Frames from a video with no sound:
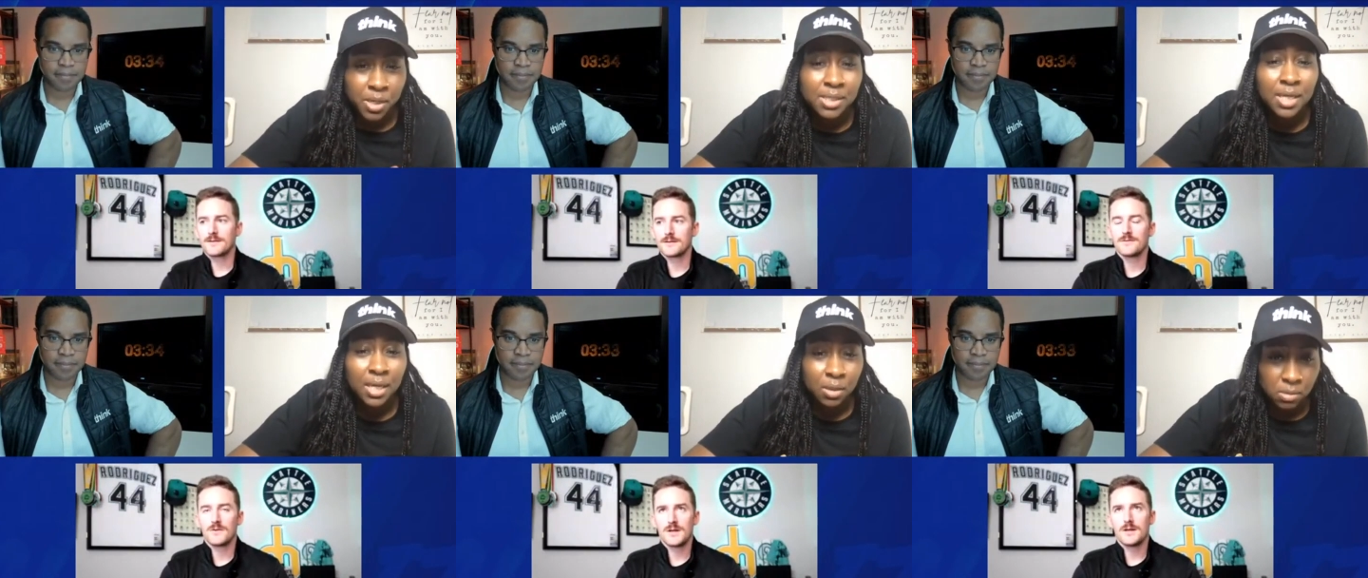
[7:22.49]
Speaker 1: where it's
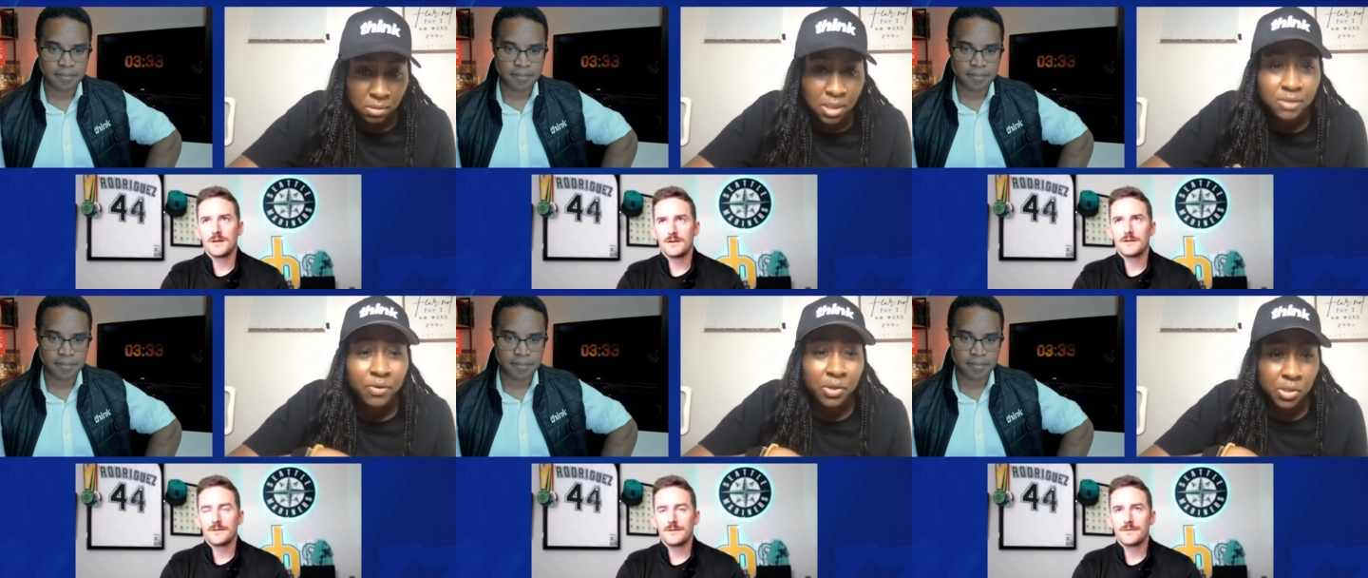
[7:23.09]
like,
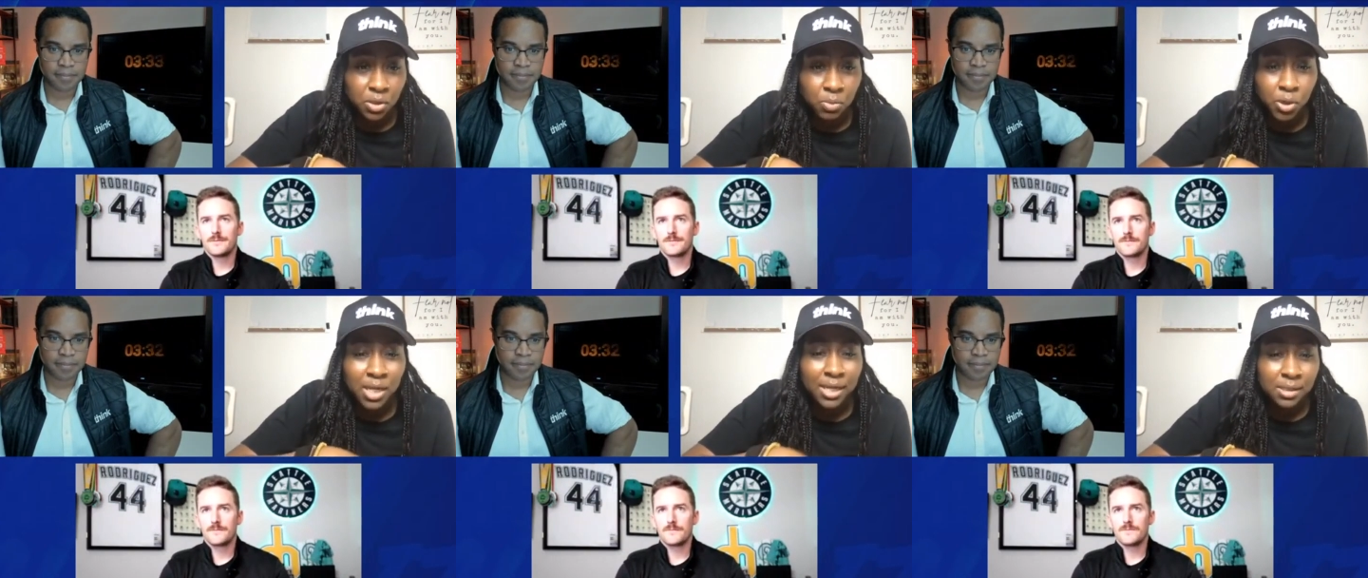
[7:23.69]
let's focus on the
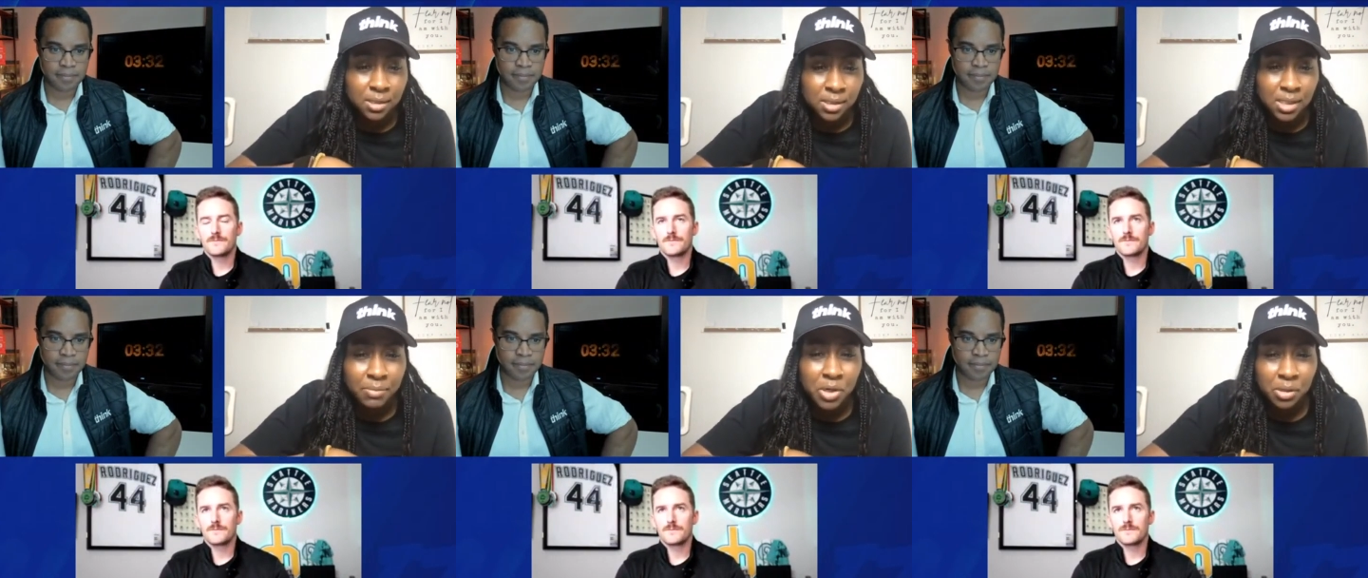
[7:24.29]
more, like,
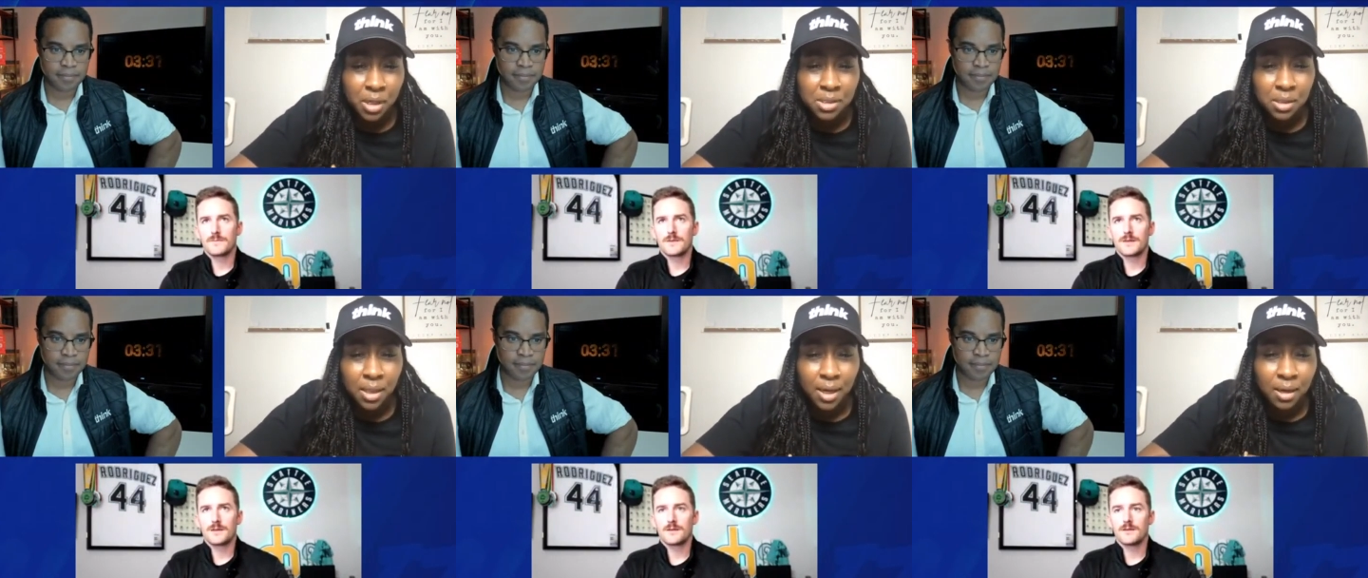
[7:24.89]
tell me your thoughts
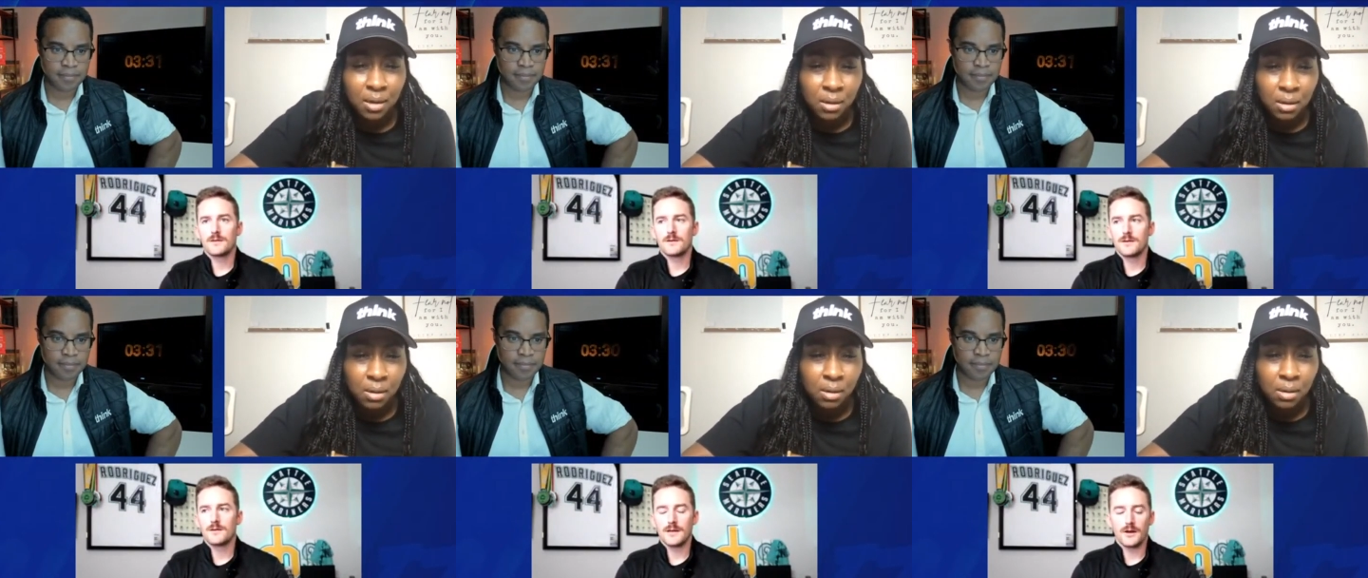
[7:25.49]
on that.
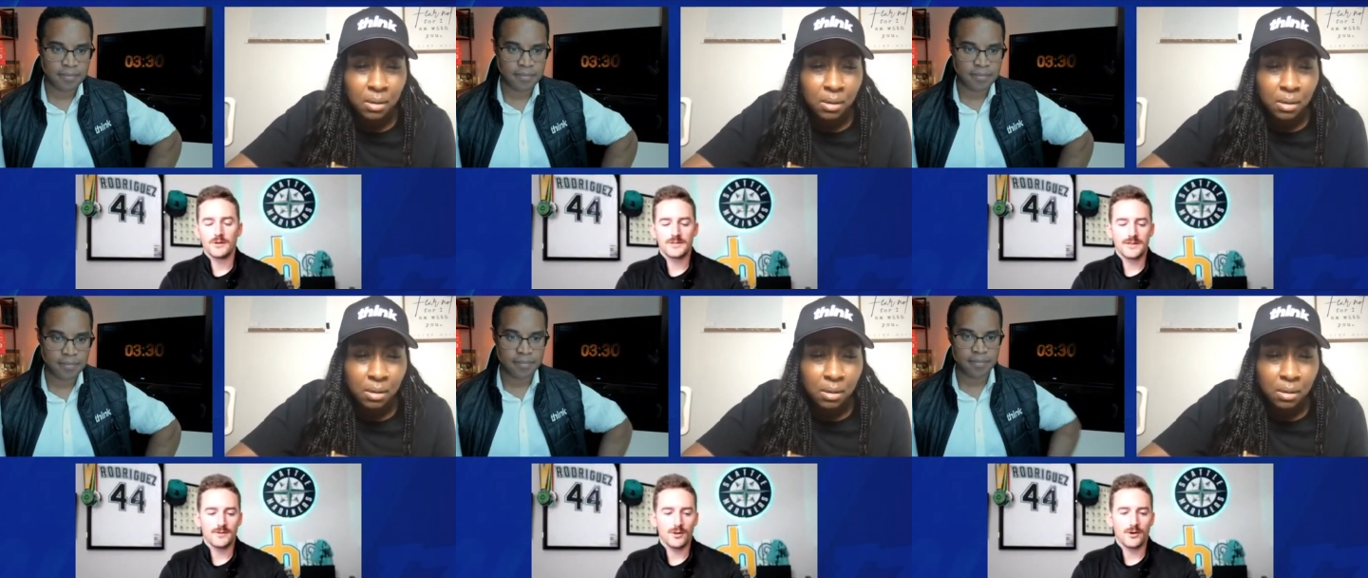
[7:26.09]
Speaker 2: Yeah, I'll just say
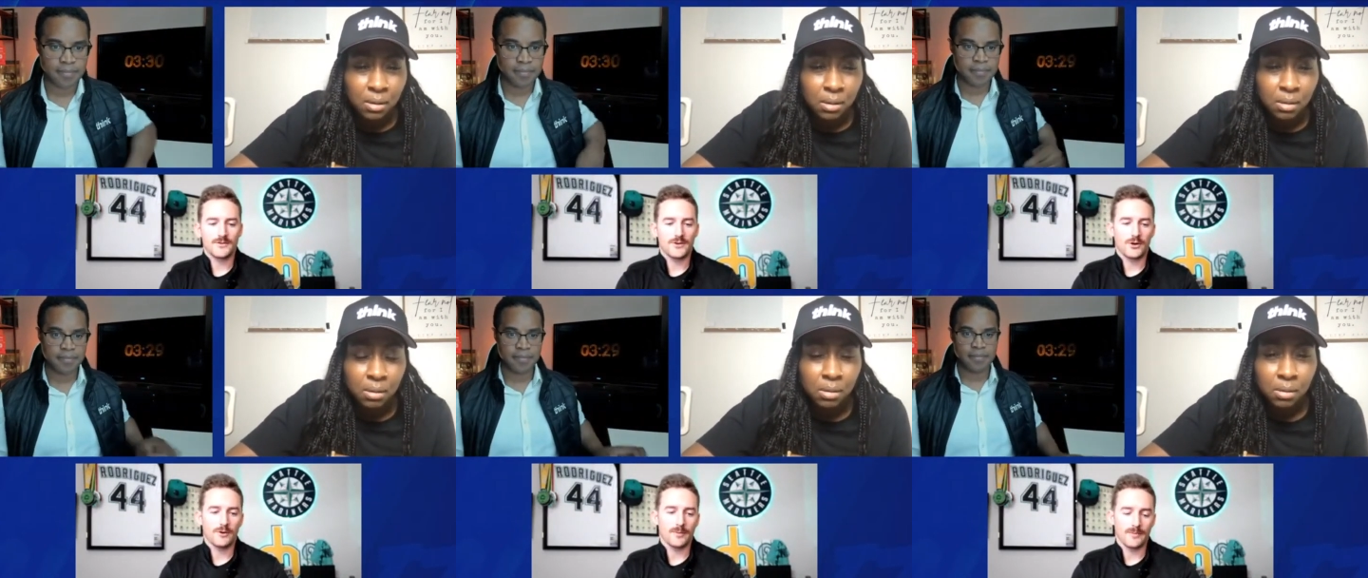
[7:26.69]
long
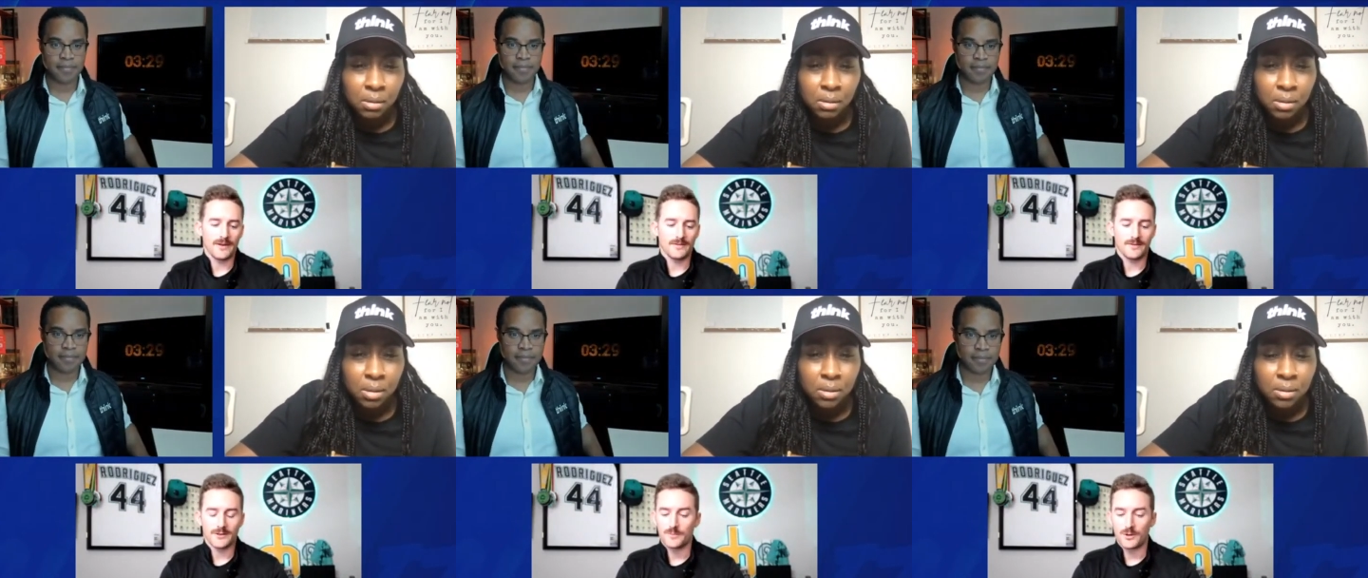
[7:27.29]
term. I mean,
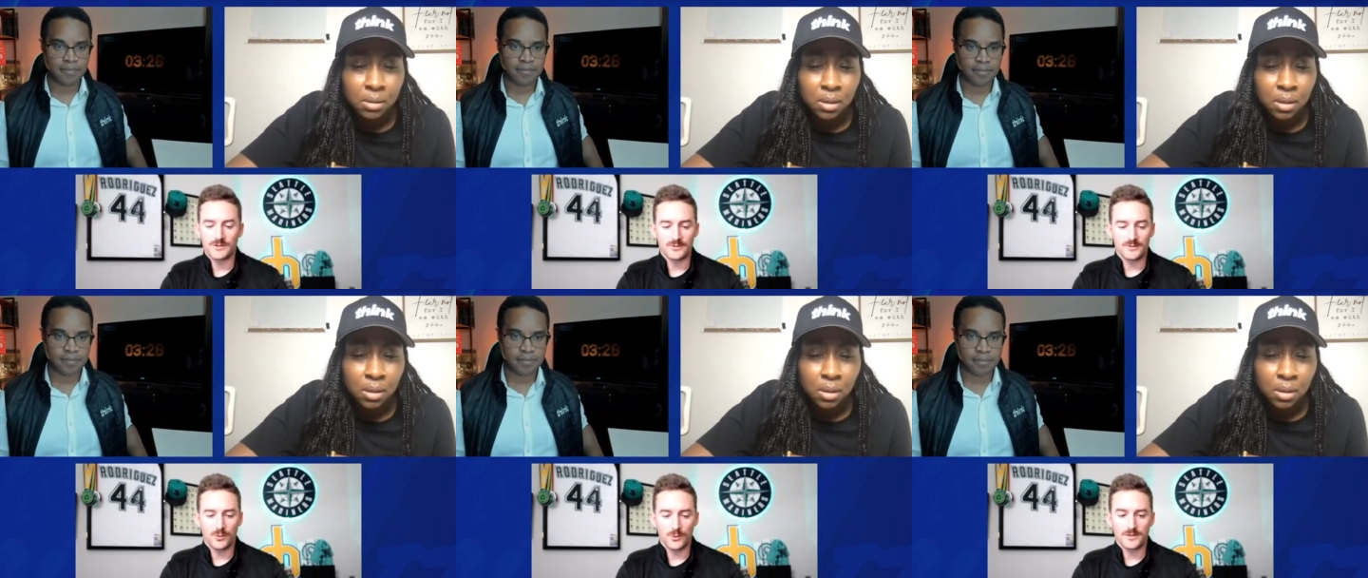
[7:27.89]
there's Barstool
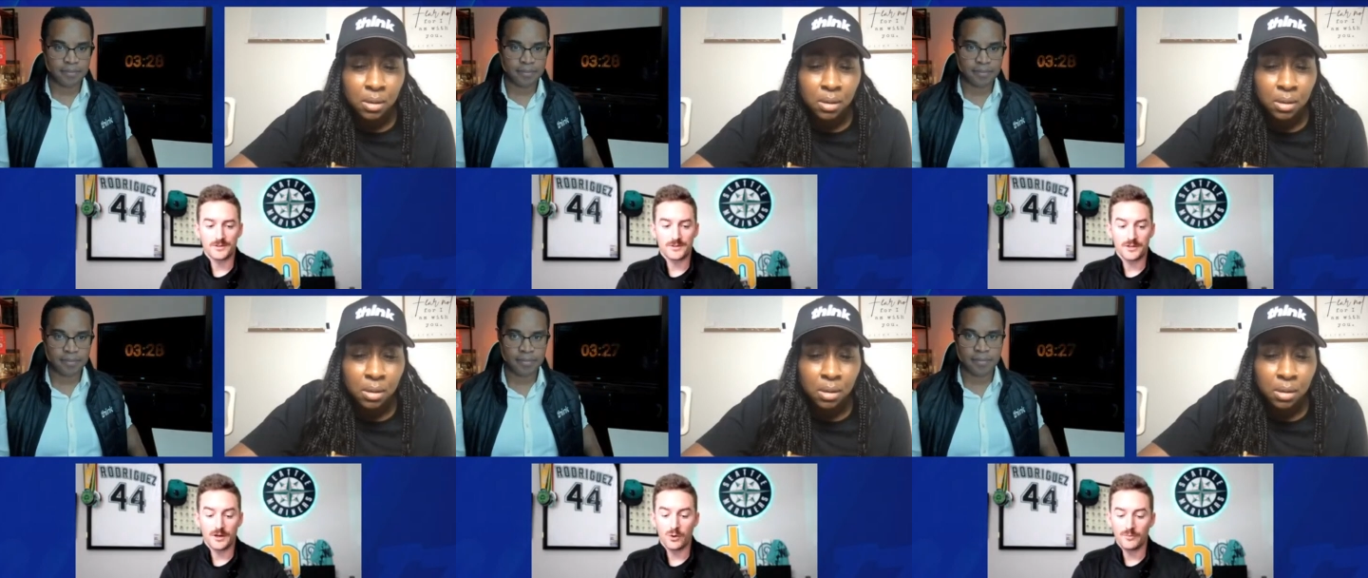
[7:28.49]
Sports, there's Jomboy